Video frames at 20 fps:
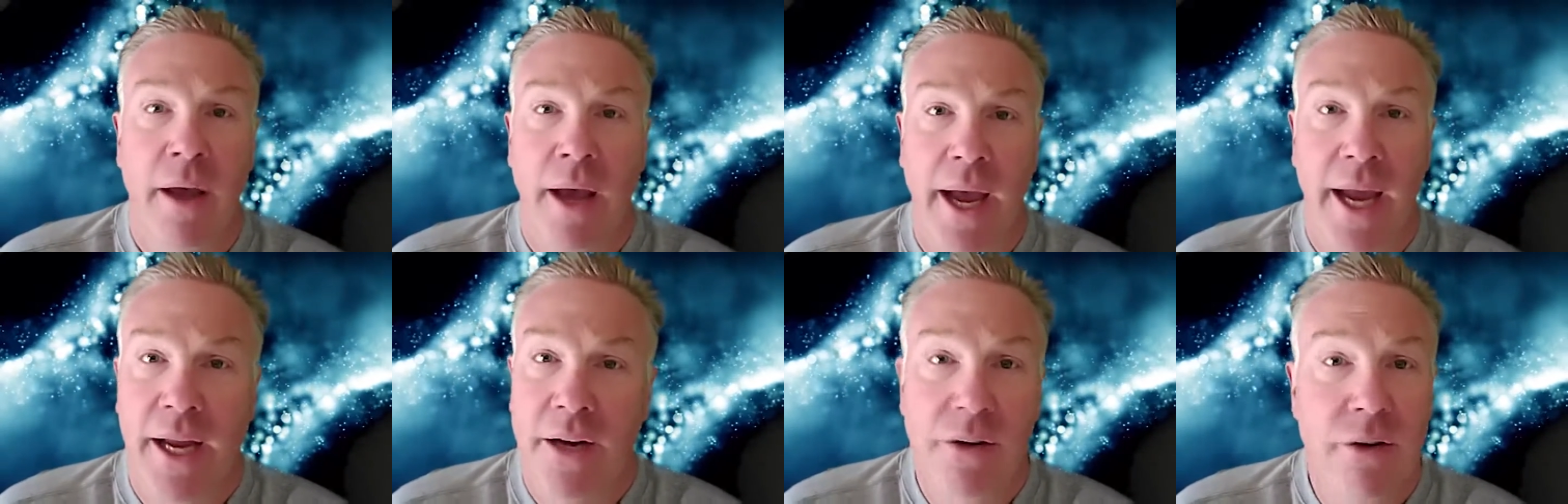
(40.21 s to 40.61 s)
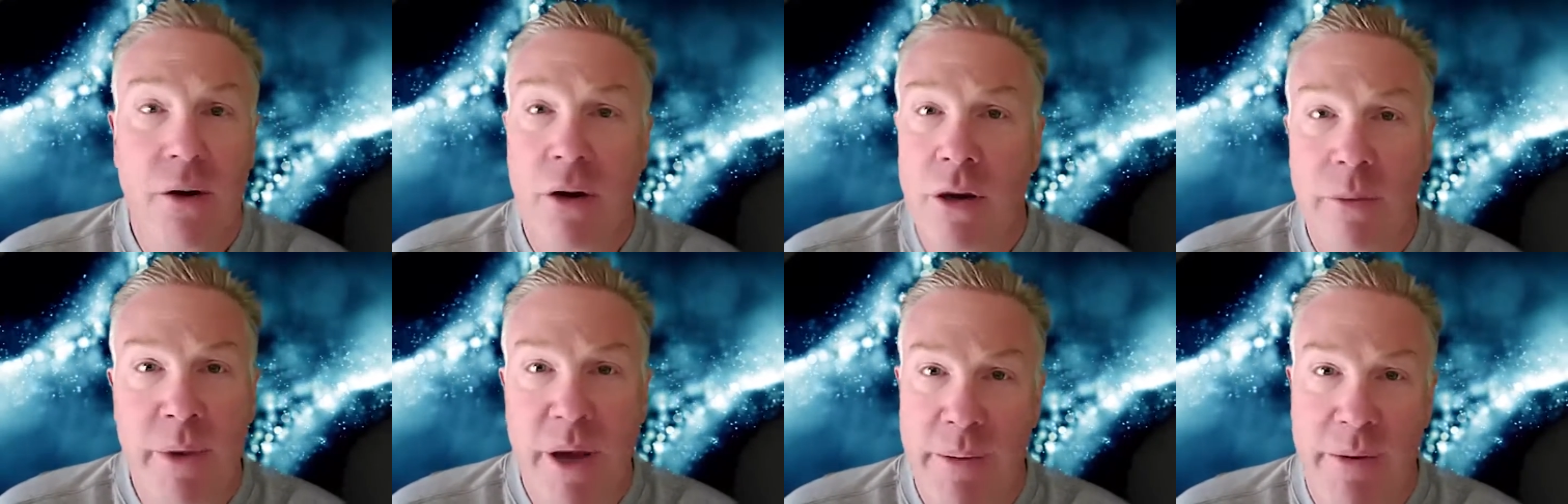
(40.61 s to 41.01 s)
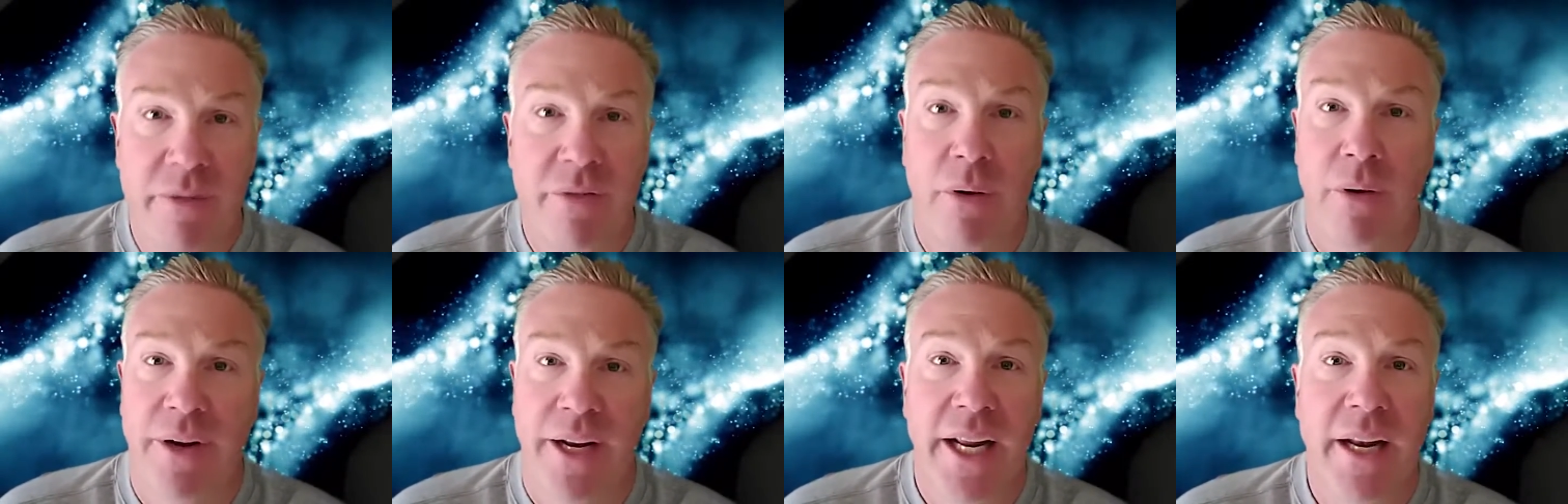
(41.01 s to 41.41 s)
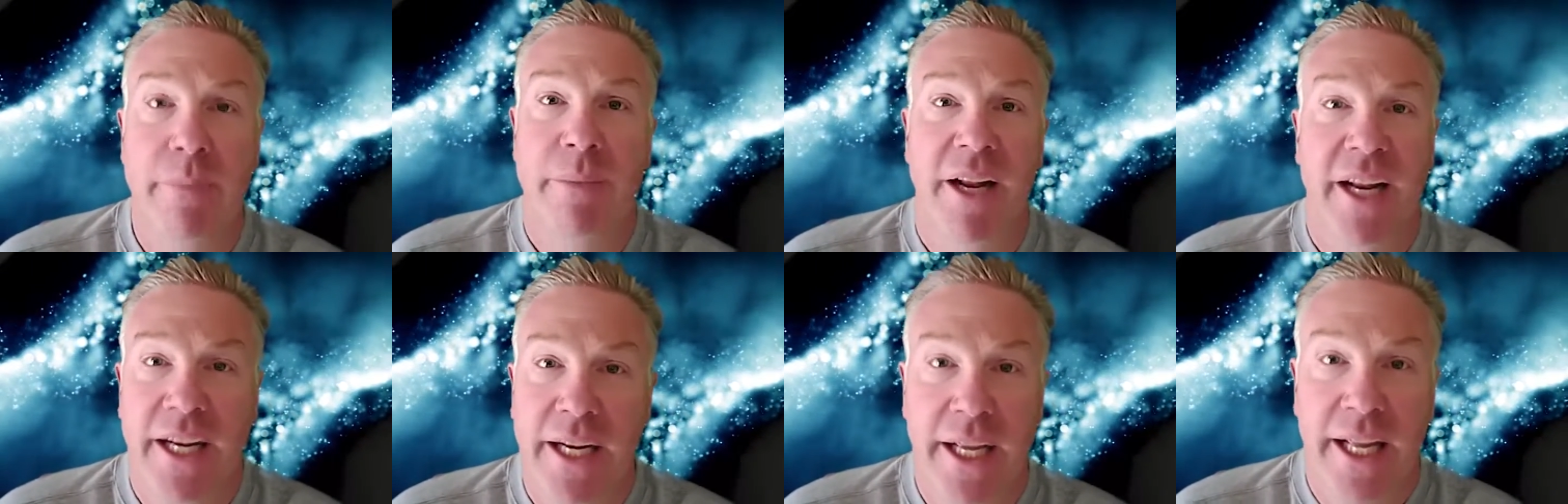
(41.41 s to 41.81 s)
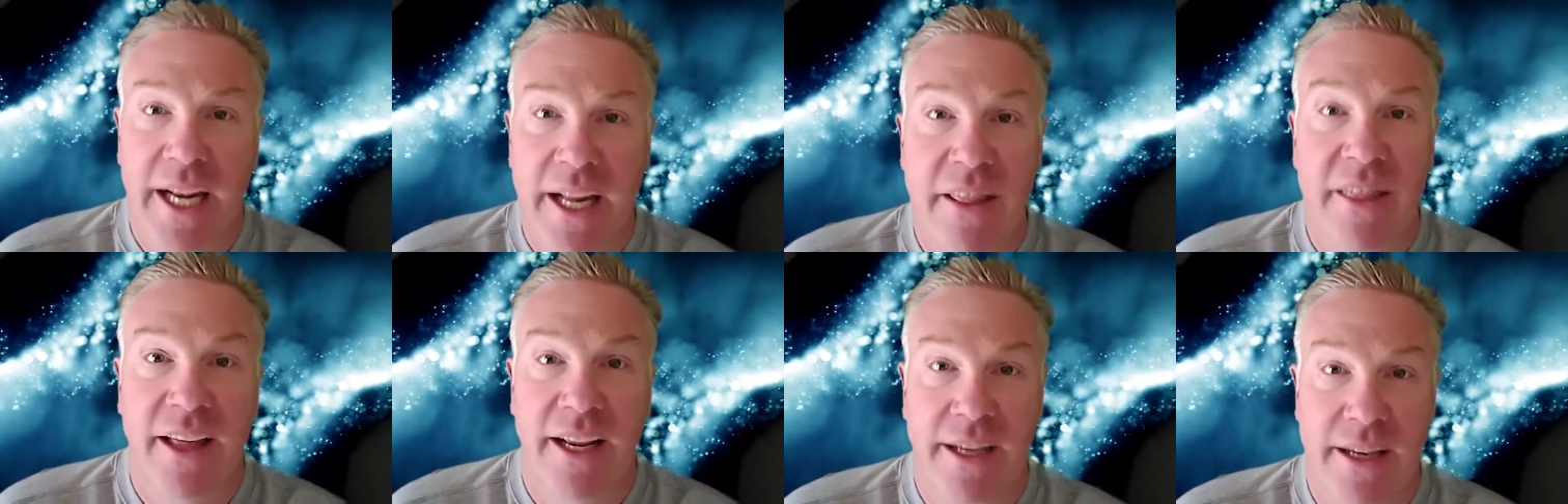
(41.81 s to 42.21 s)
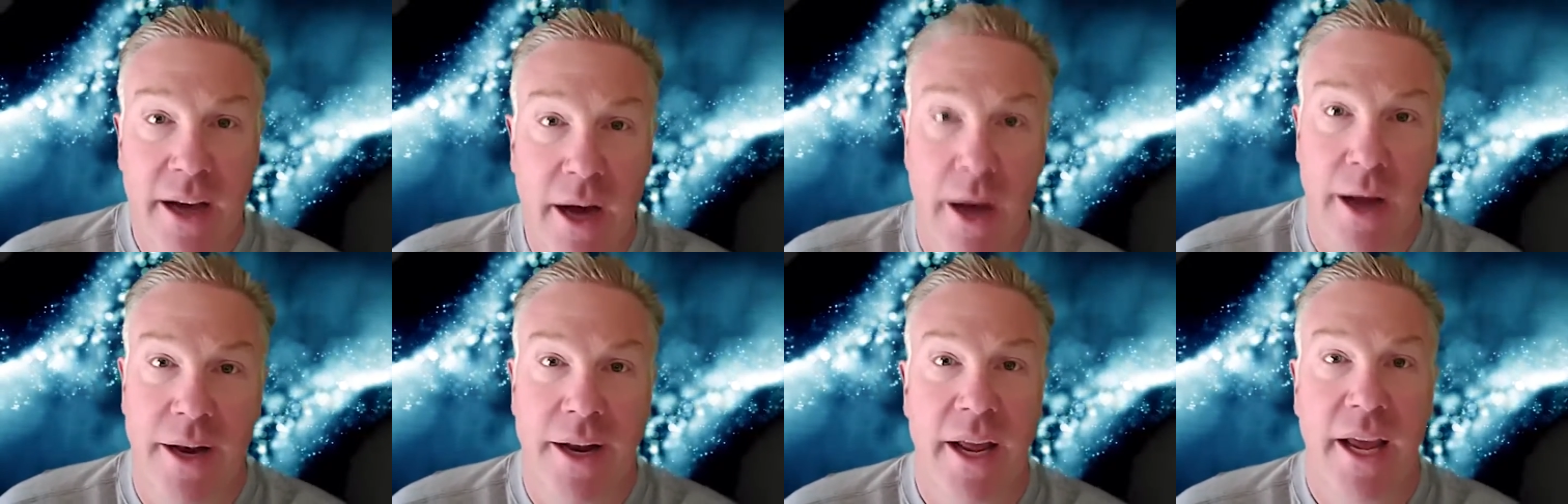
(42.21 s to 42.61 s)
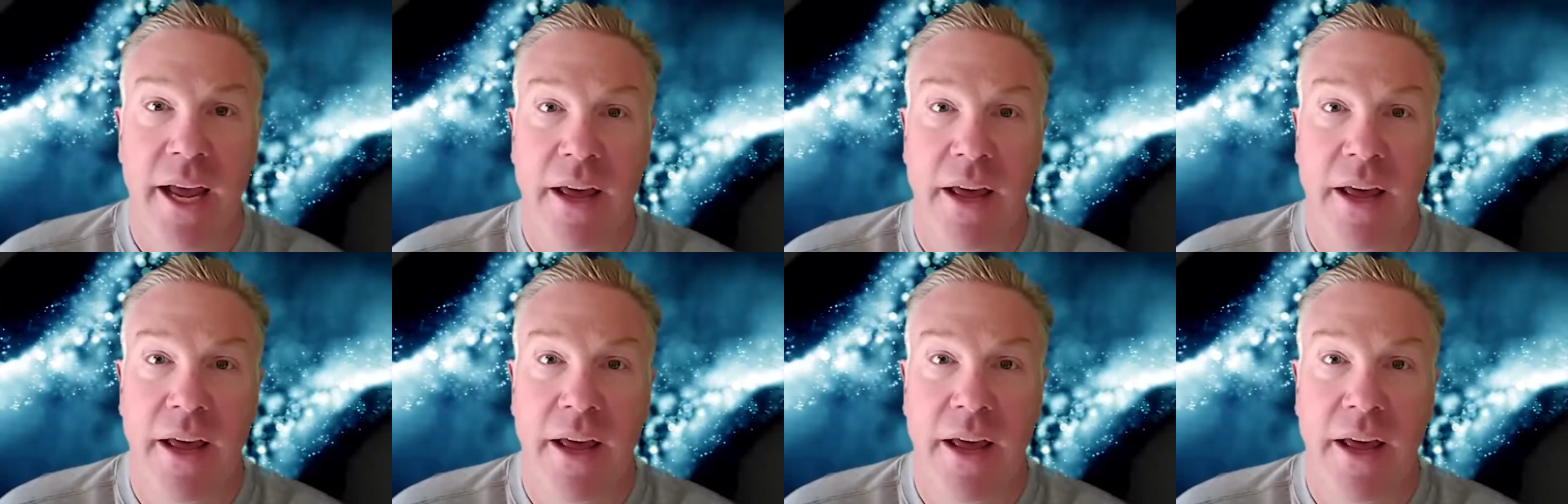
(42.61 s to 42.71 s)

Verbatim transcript: and you're not going to be able to find anybody to get anything done.